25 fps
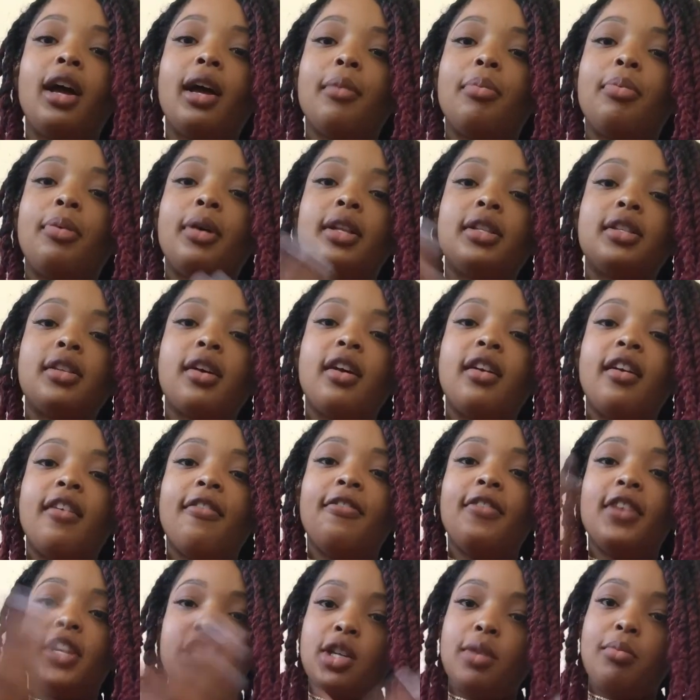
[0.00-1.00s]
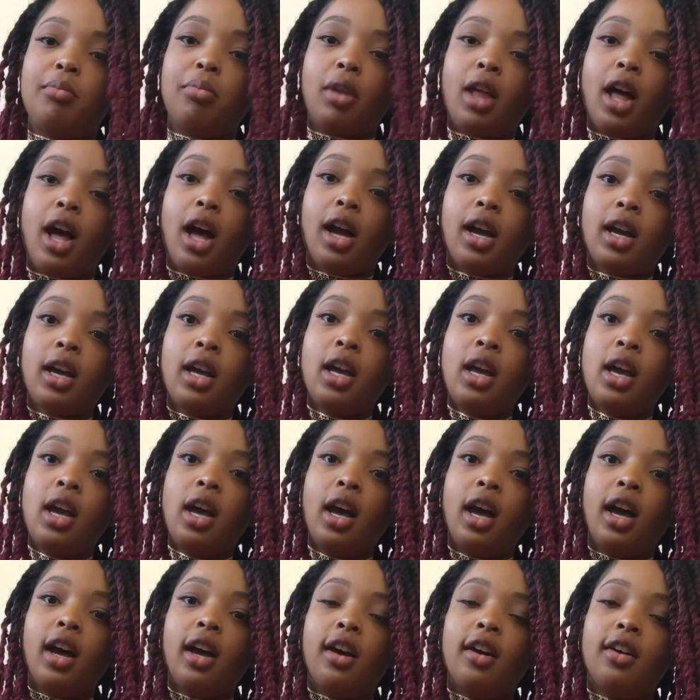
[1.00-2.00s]
puts on a vision block
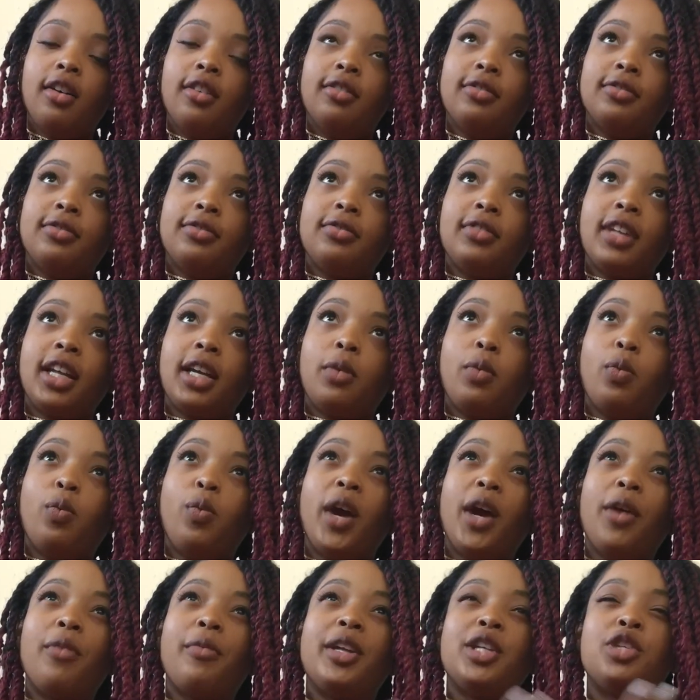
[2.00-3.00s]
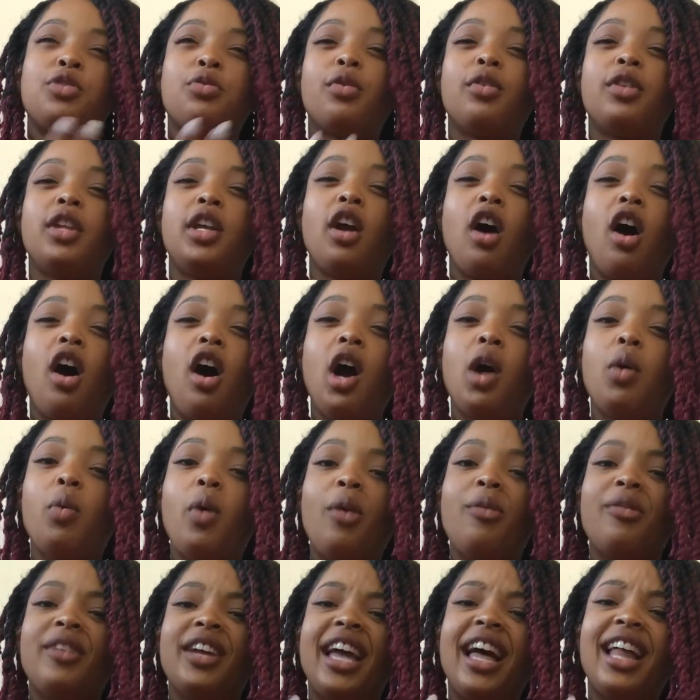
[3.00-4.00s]
of like where we truly are,
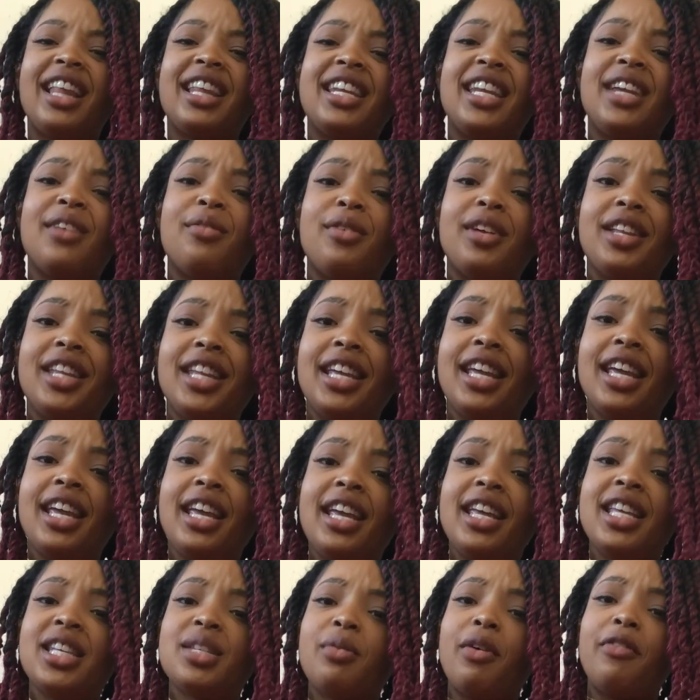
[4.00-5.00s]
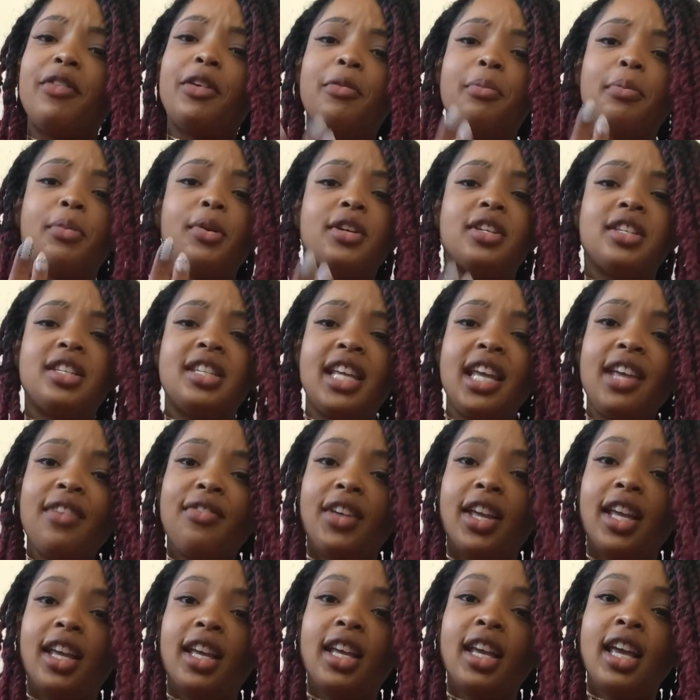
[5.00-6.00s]
what reality really is, what we're
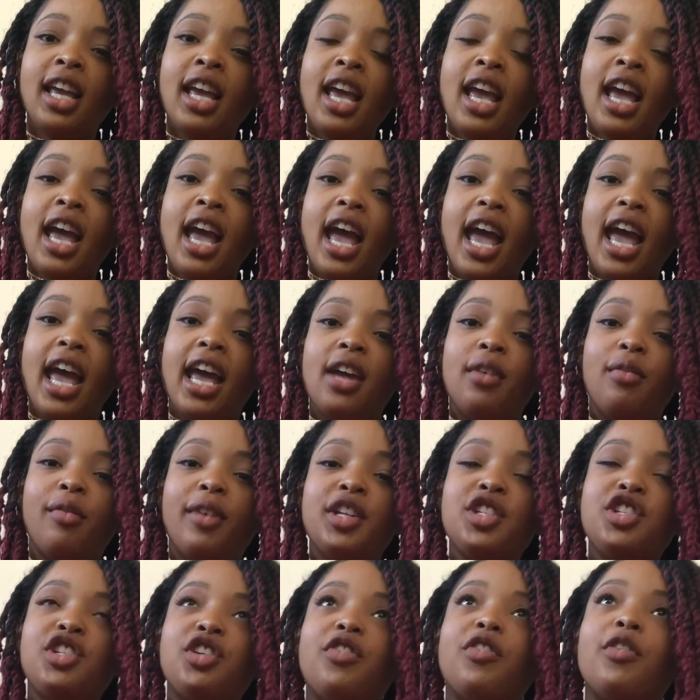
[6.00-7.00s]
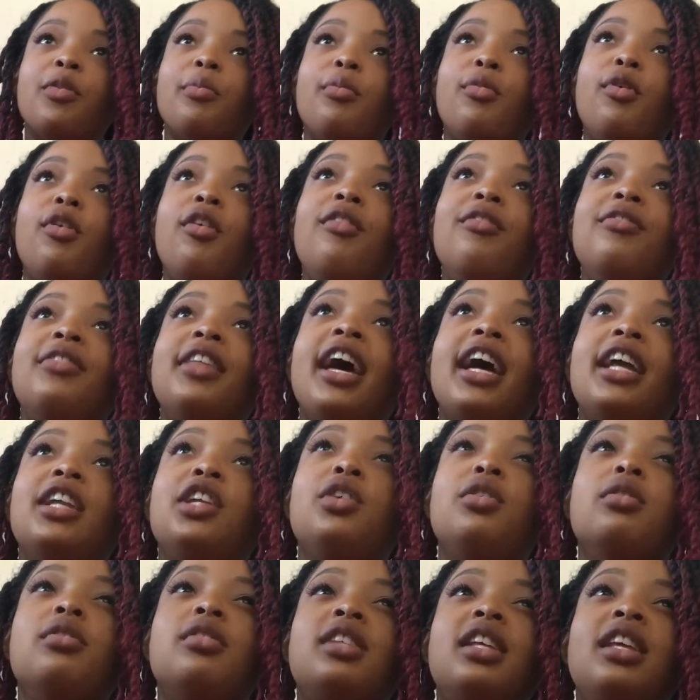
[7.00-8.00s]
perceiving. And once you remove that and
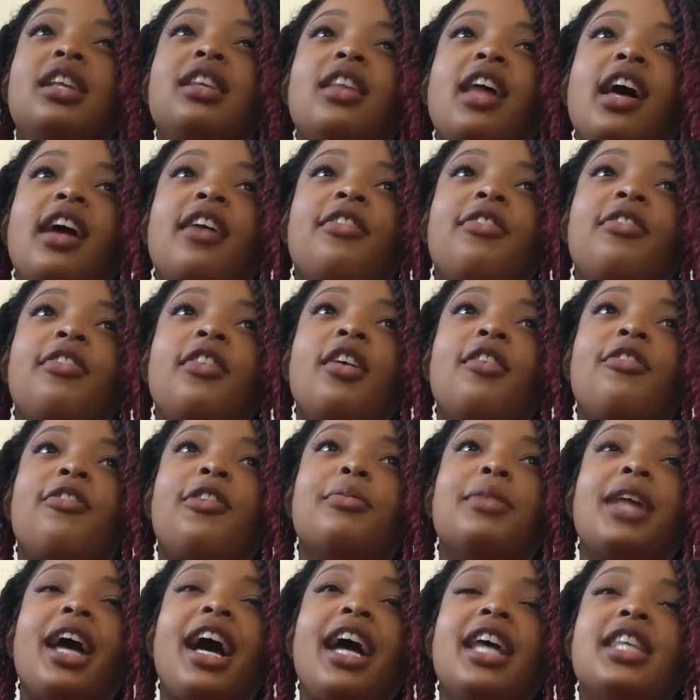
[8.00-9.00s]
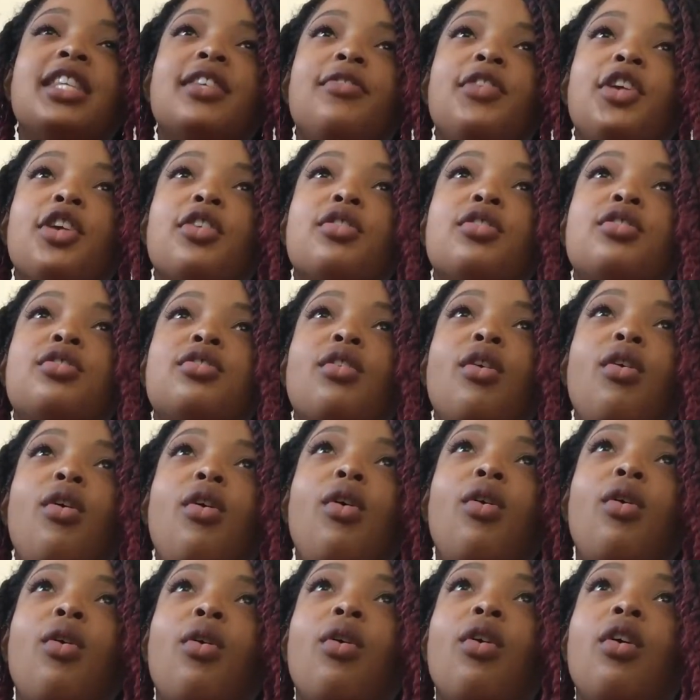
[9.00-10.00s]
you see life from the eyes of your
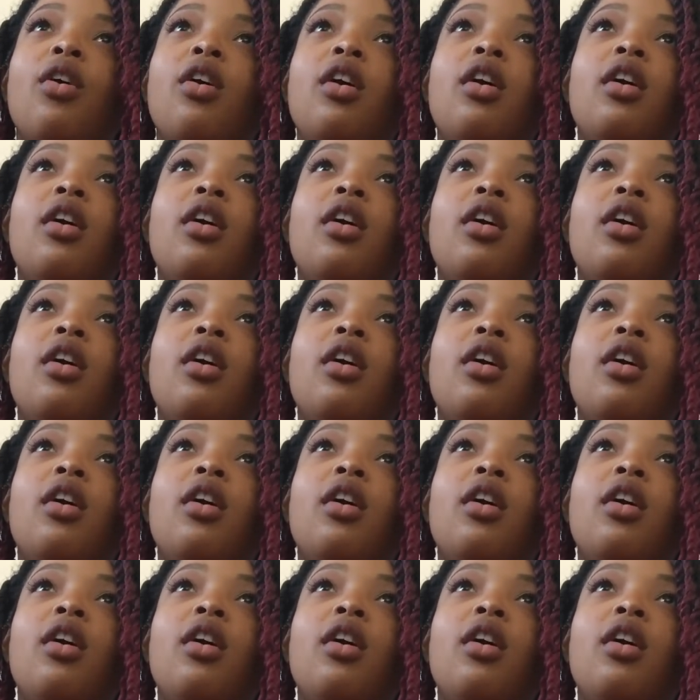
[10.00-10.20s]
soul,